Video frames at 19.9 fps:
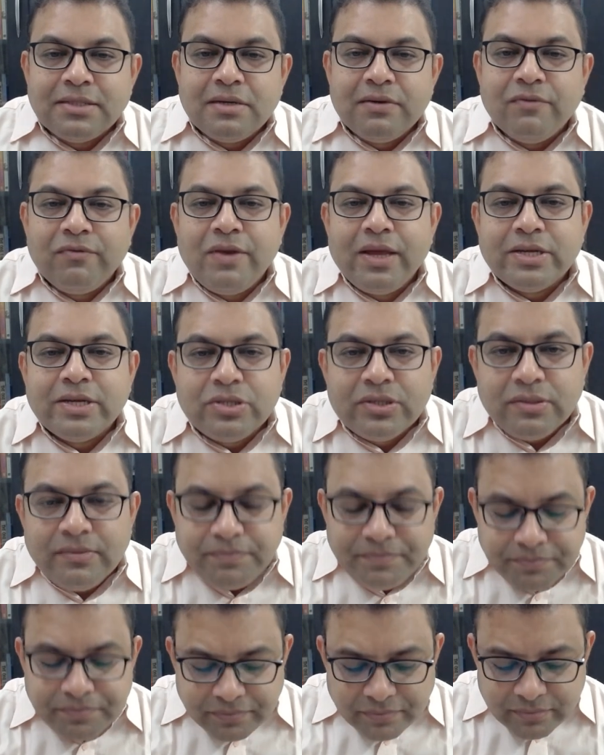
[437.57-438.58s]
a reflection
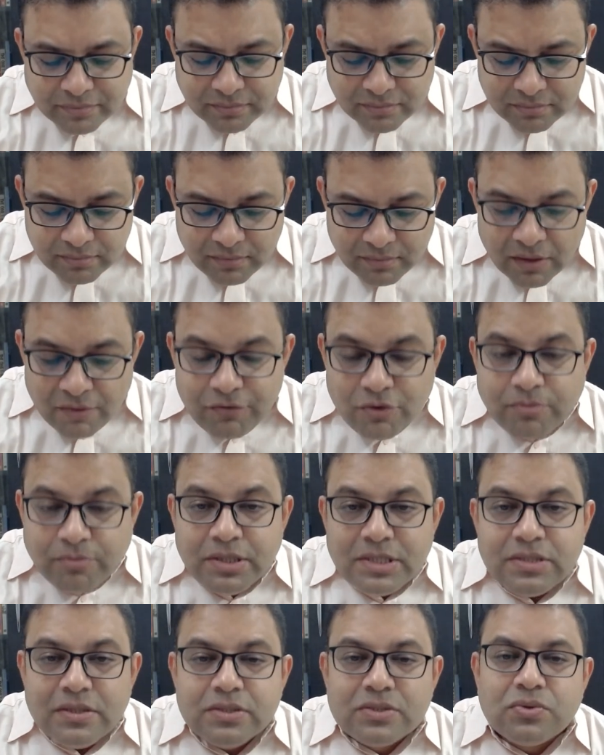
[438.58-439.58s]
from
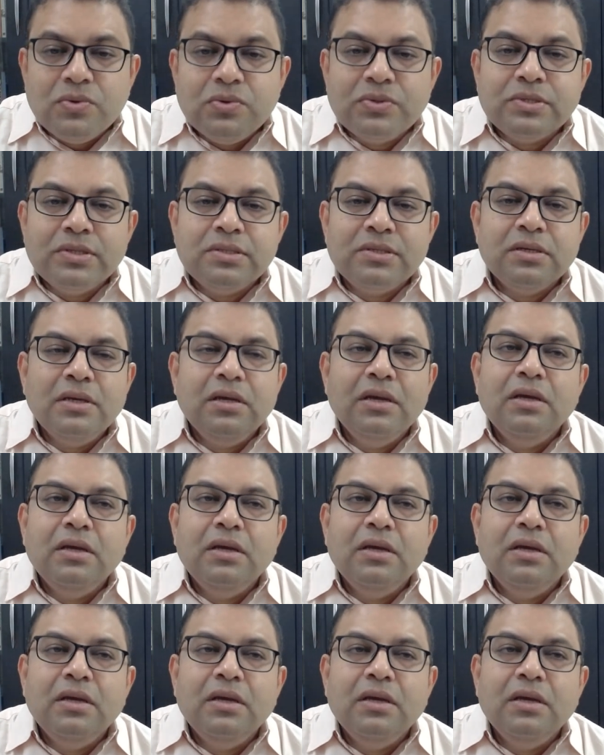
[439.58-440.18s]
these discourses.